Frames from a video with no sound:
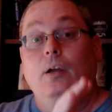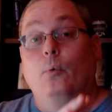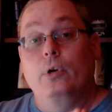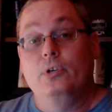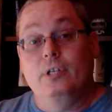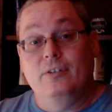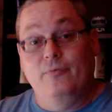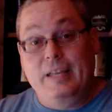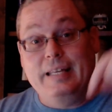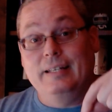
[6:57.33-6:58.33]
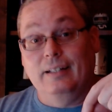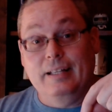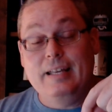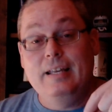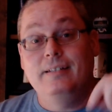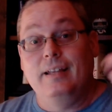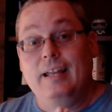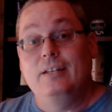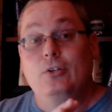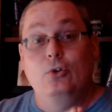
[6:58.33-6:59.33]
where you're just feeding leads
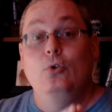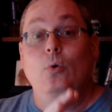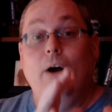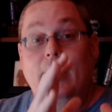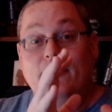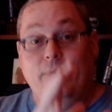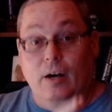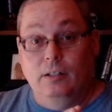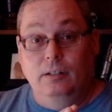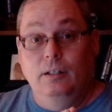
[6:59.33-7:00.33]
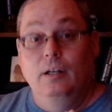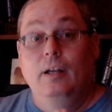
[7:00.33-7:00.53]
into a funnel